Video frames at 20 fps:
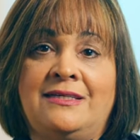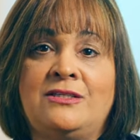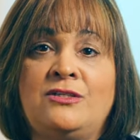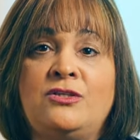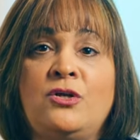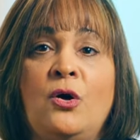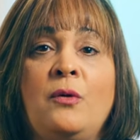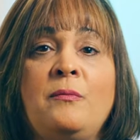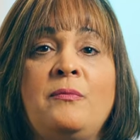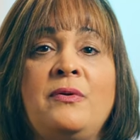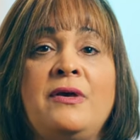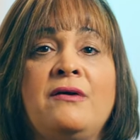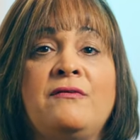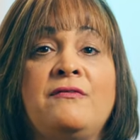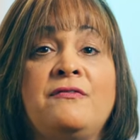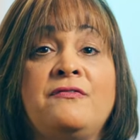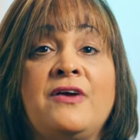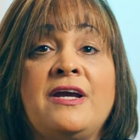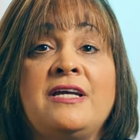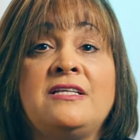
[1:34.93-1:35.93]
Don't be
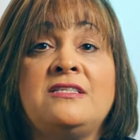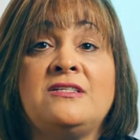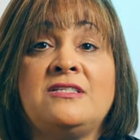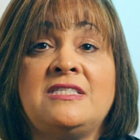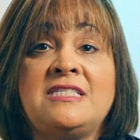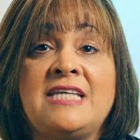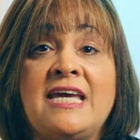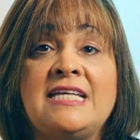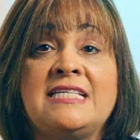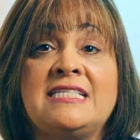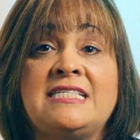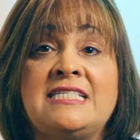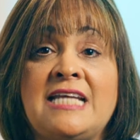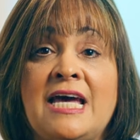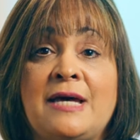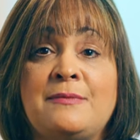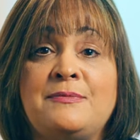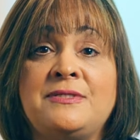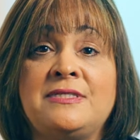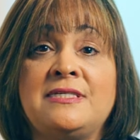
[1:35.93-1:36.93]
afraid to take
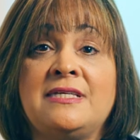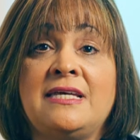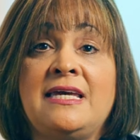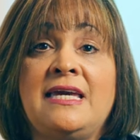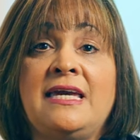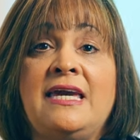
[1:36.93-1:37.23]
steps